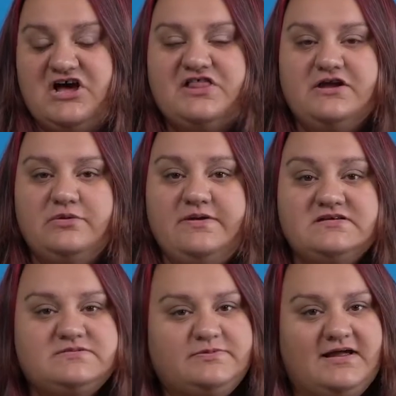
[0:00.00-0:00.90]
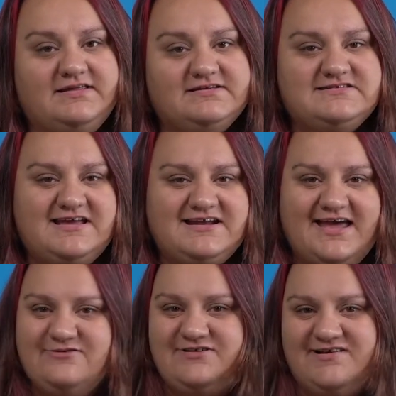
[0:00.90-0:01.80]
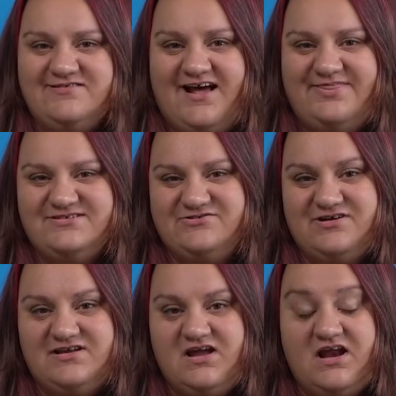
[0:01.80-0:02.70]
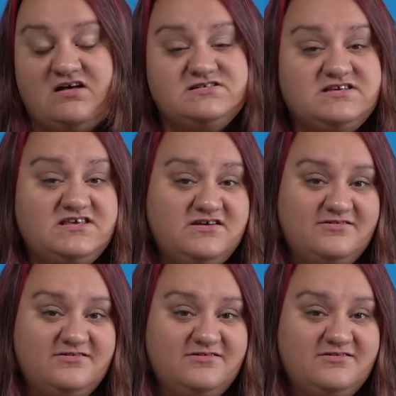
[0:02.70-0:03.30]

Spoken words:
There will be a supply list and a countdown on the screen, and I'll see you